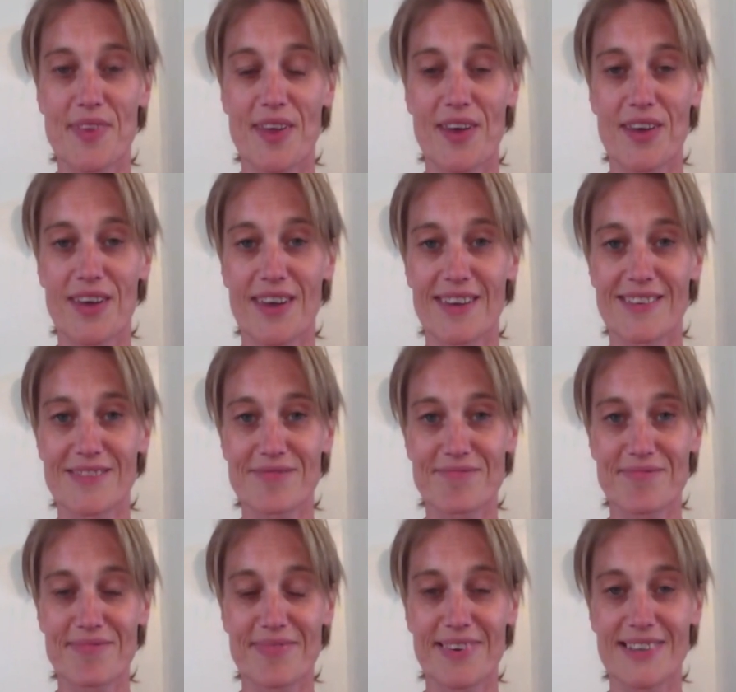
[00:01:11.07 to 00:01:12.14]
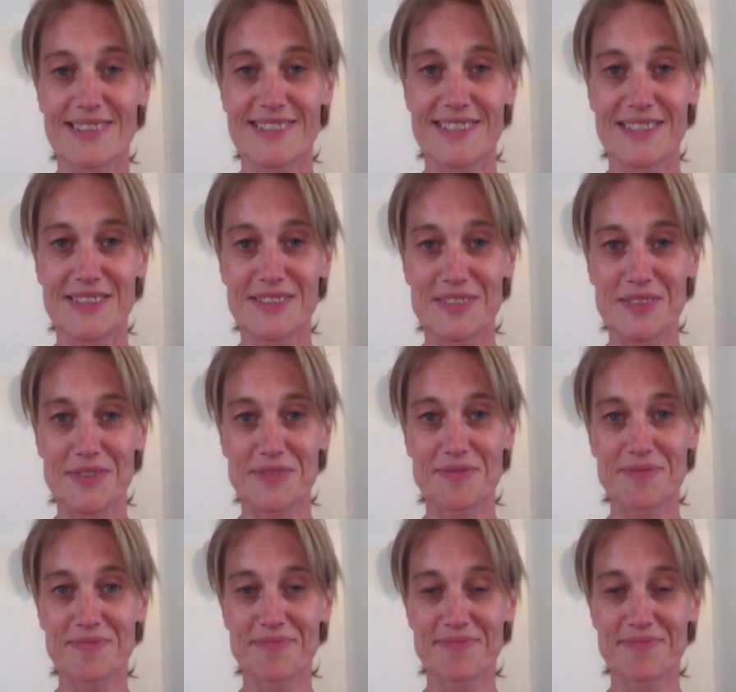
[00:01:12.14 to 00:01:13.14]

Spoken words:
Okay, I'll see you soon.